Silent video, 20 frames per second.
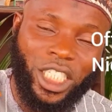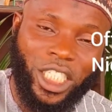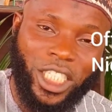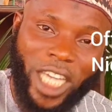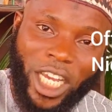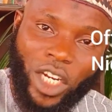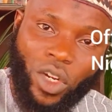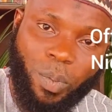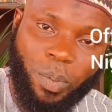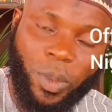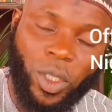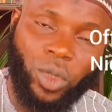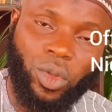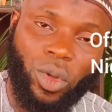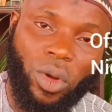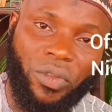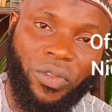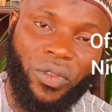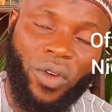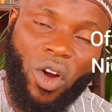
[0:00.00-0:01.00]
genuine piece
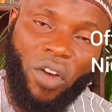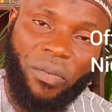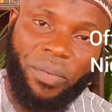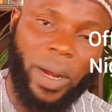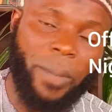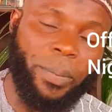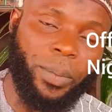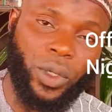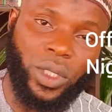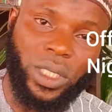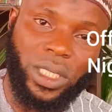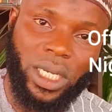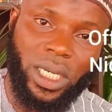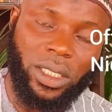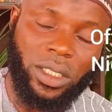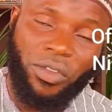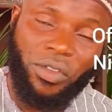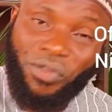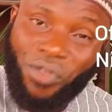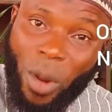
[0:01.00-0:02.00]
of upland project